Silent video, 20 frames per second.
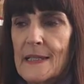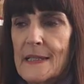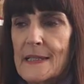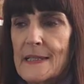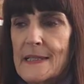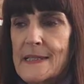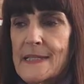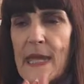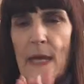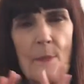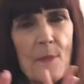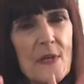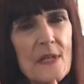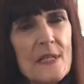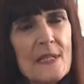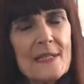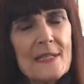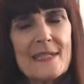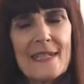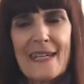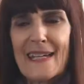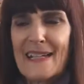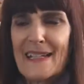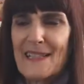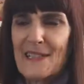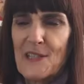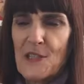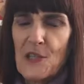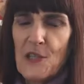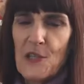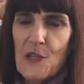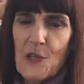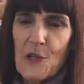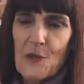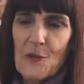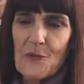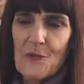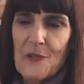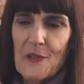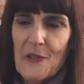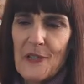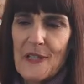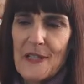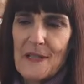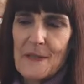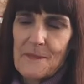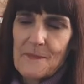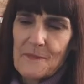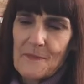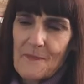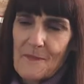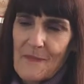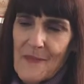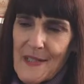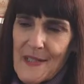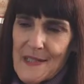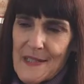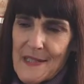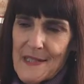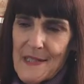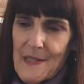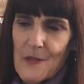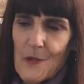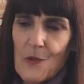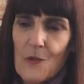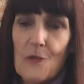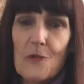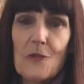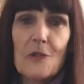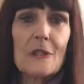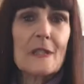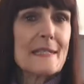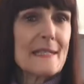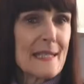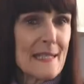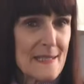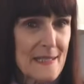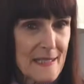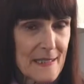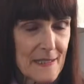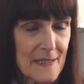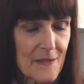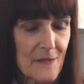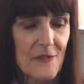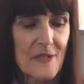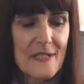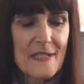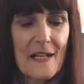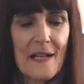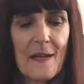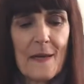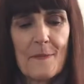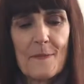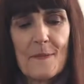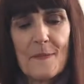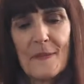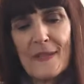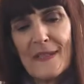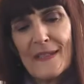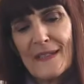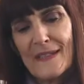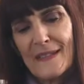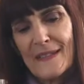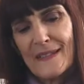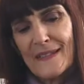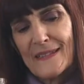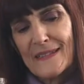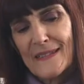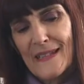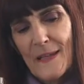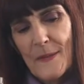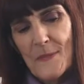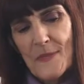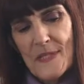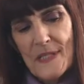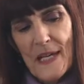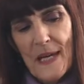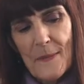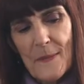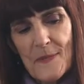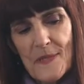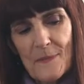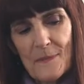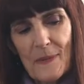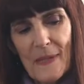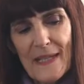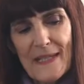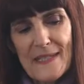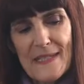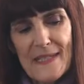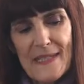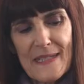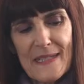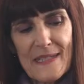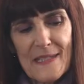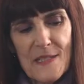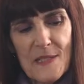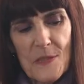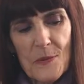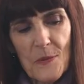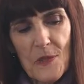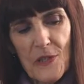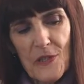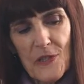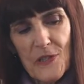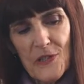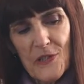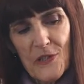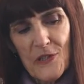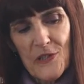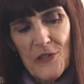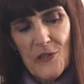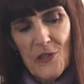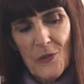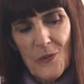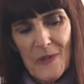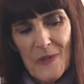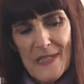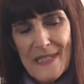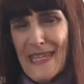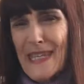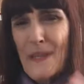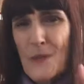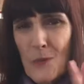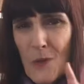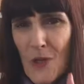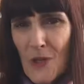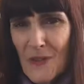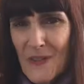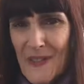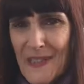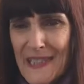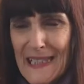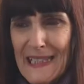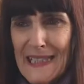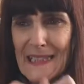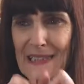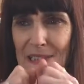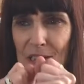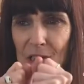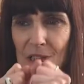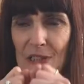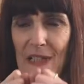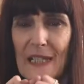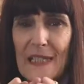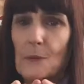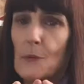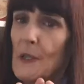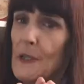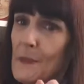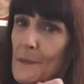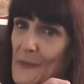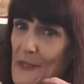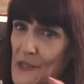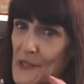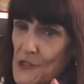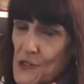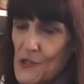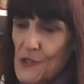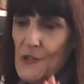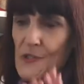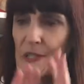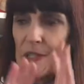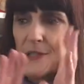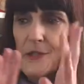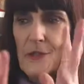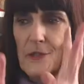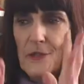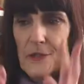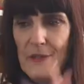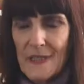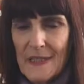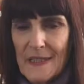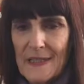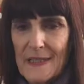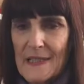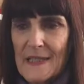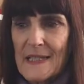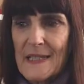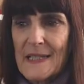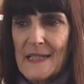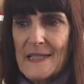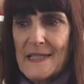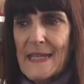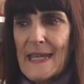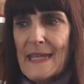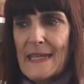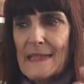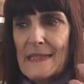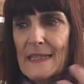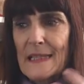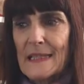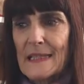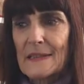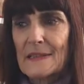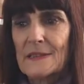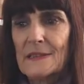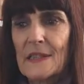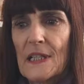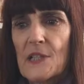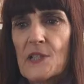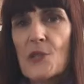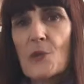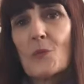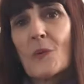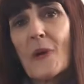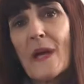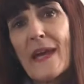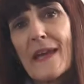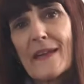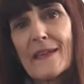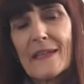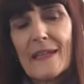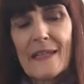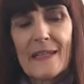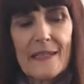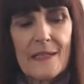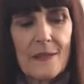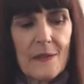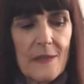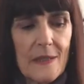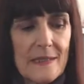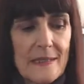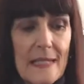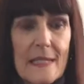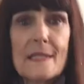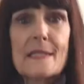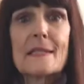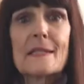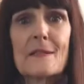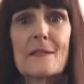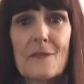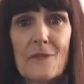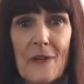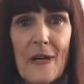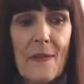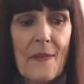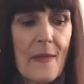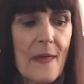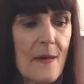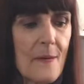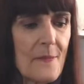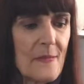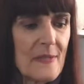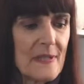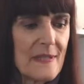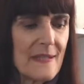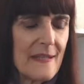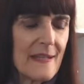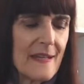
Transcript: timid and, very, as I said, overly sensitive at times types of Pisceans where, you don't want to say the wrong thing, and you kind of want to make sure that you're saying things in such a way that it doesn't offend them.